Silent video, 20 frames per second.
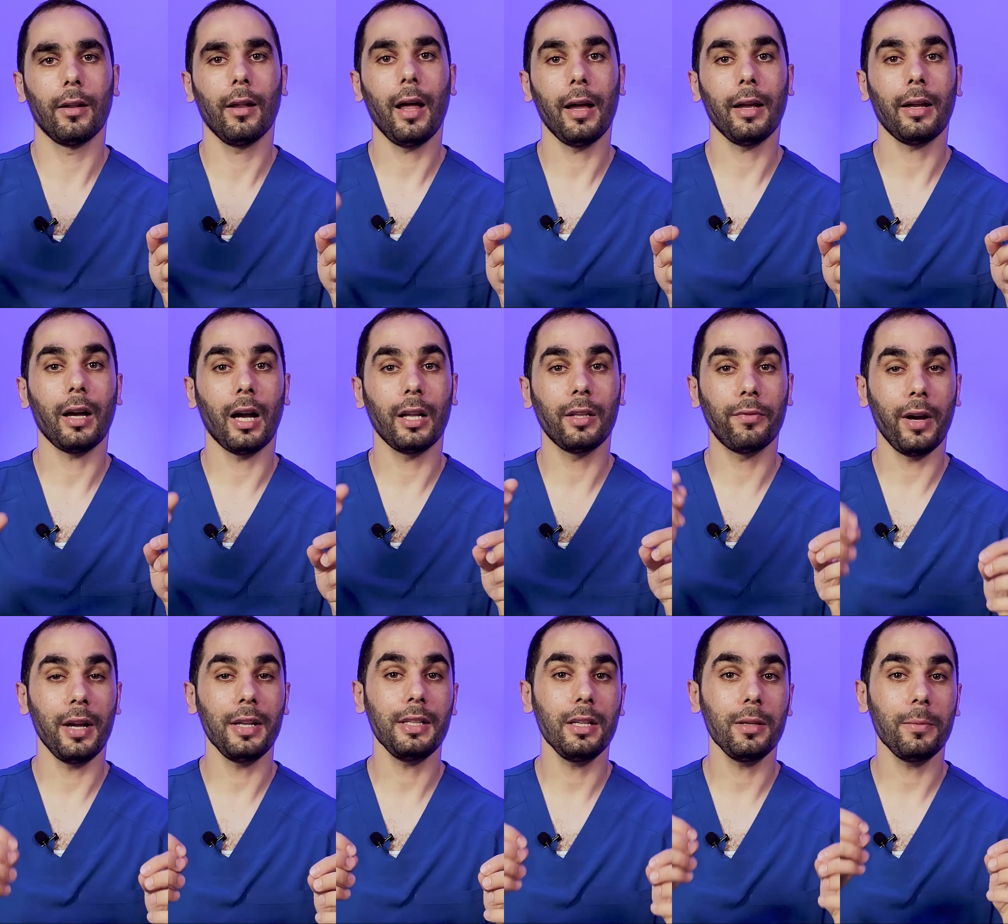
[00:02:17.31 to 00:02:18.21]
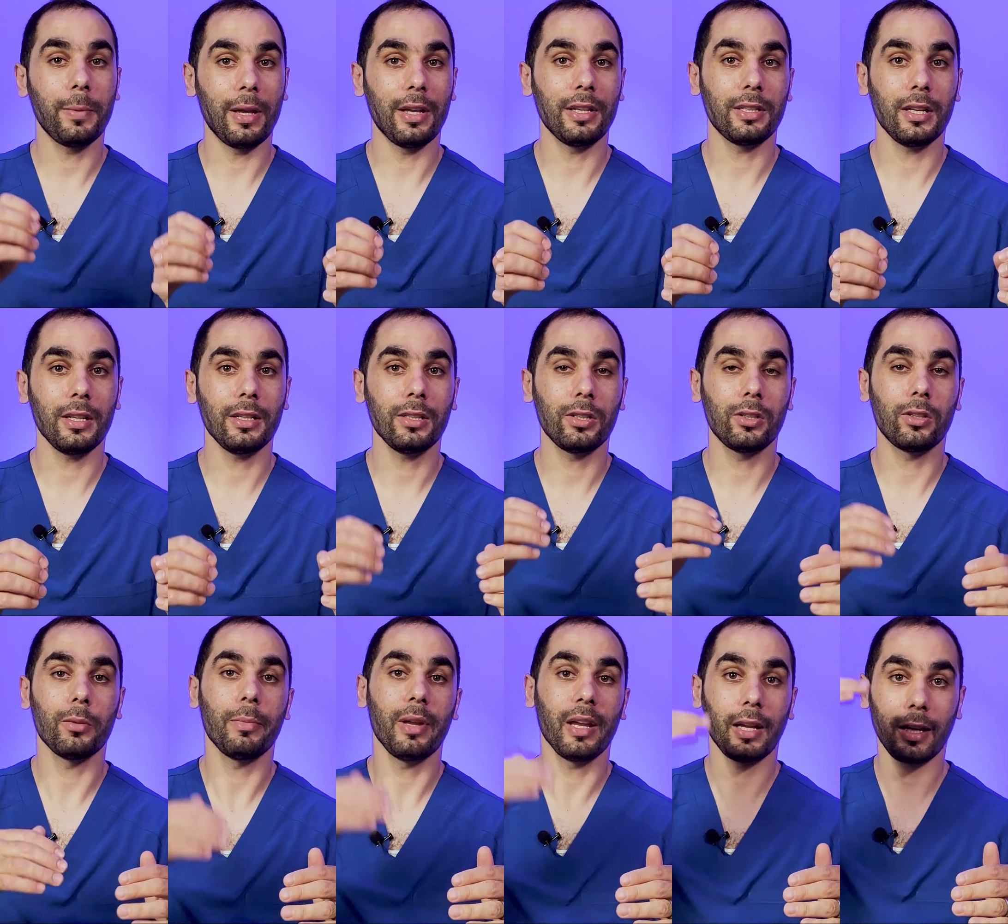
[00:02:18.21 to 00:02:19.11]
like advising patients
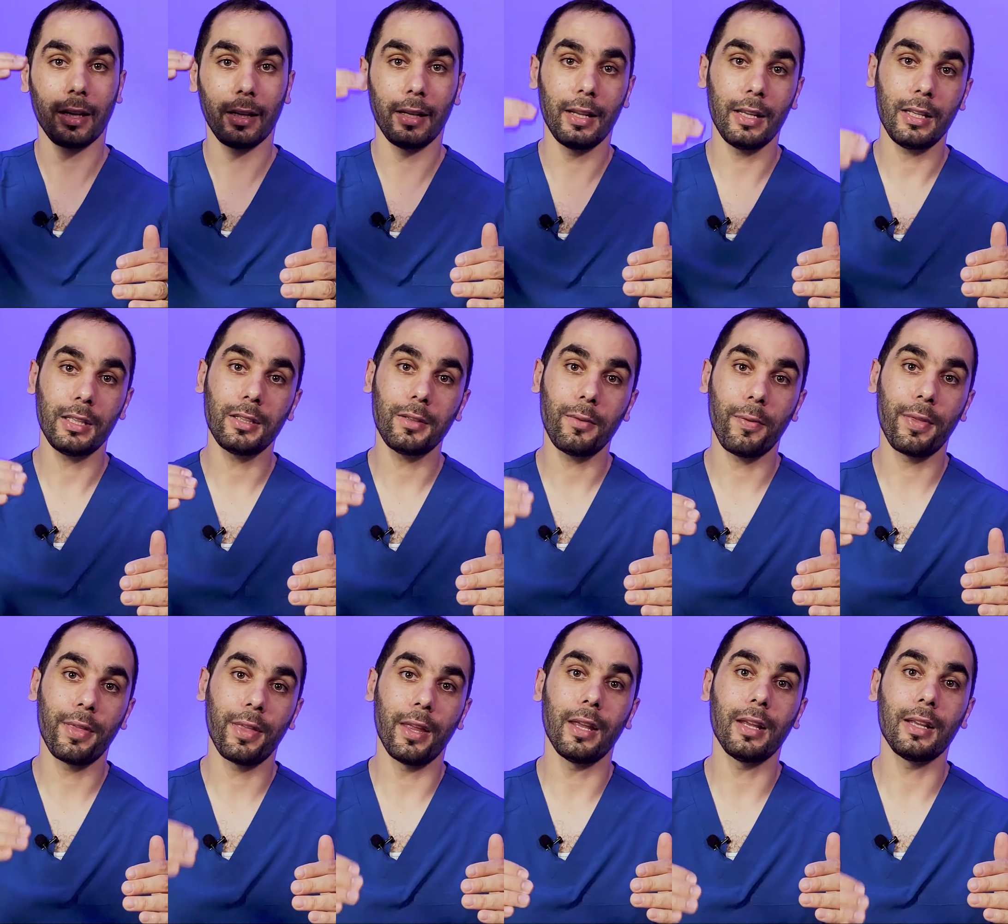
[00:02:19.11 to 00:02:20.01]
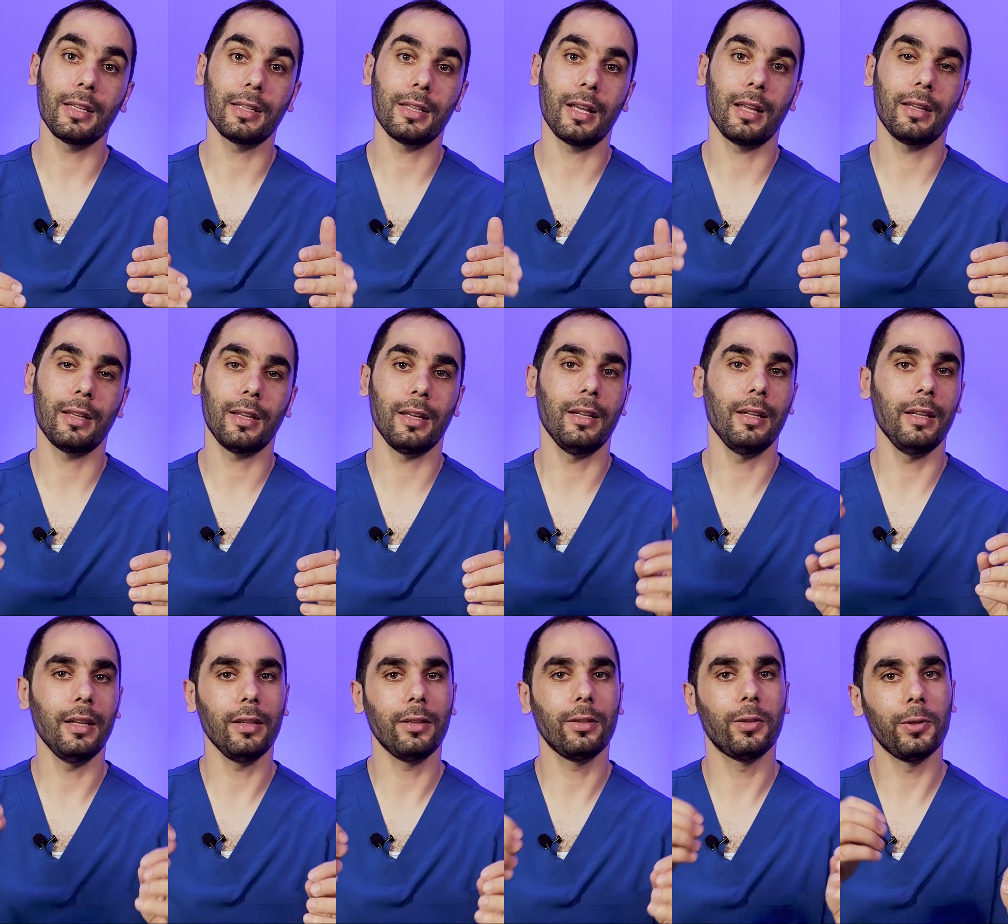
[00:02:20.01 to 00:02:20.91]
to make a list of things that they
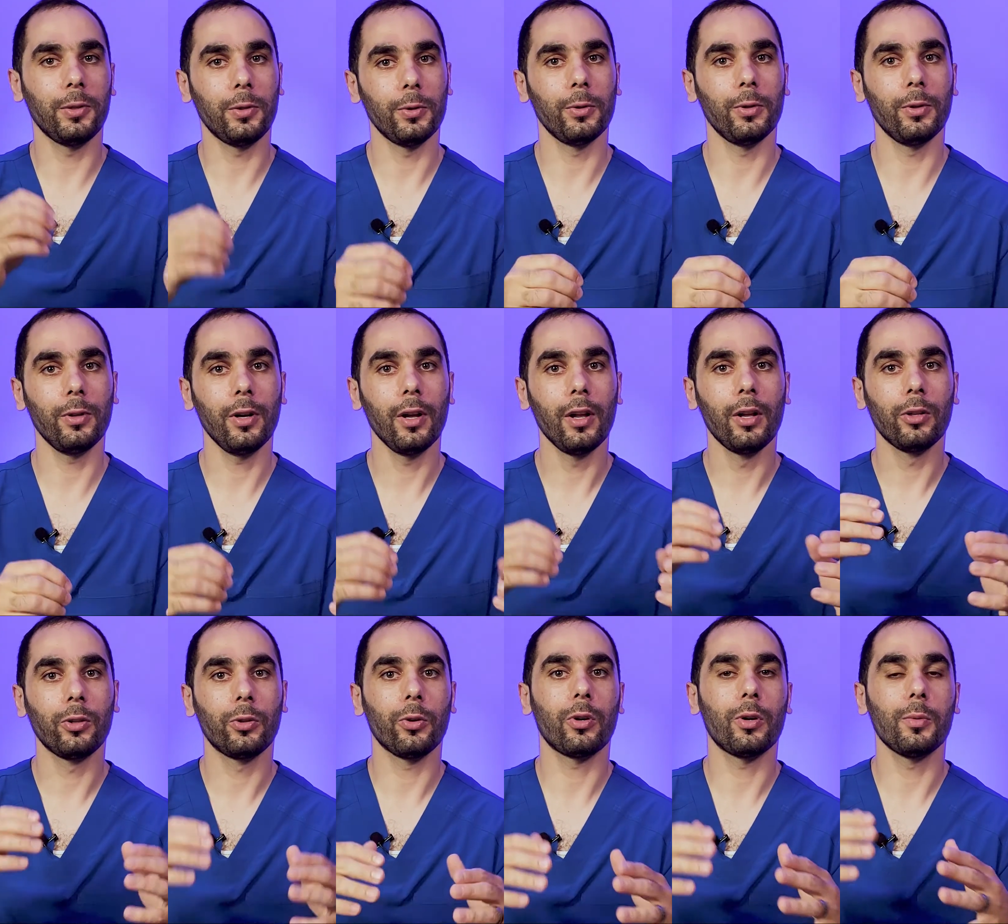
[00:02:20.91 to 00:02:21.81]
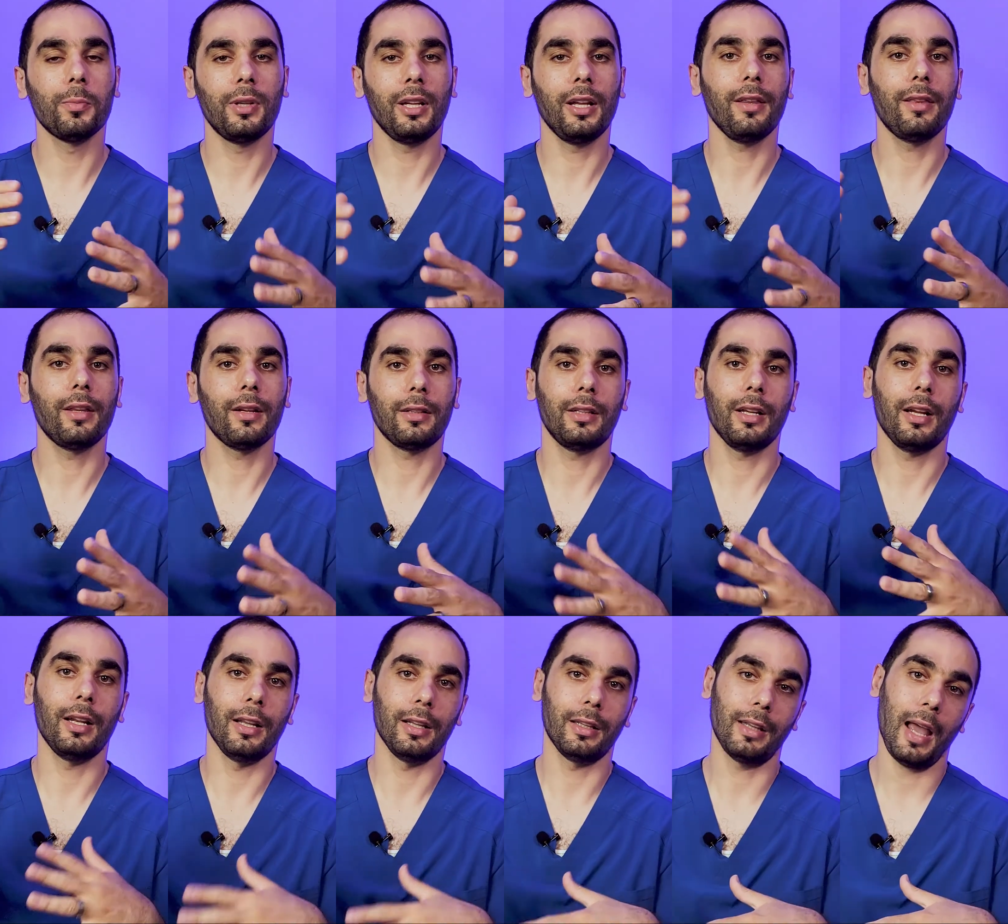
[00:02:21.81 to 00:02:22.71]
need to do to complete their
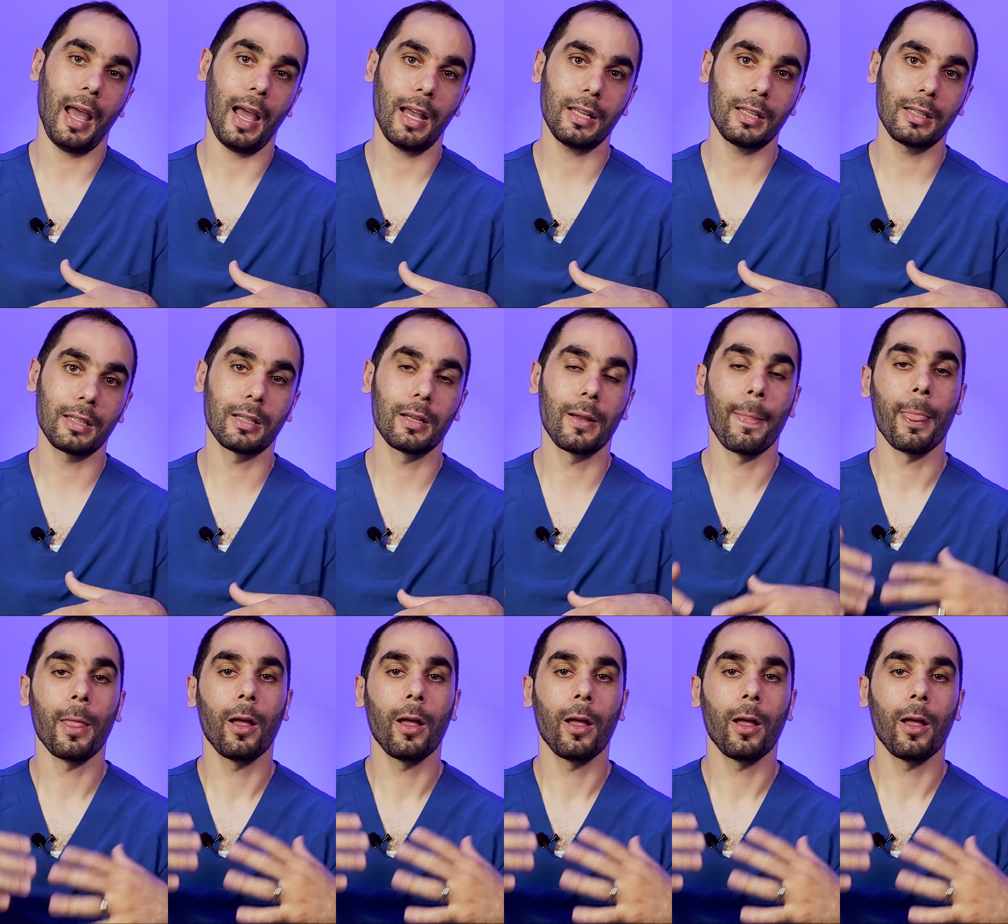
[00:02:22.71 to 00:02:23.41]
daily tasks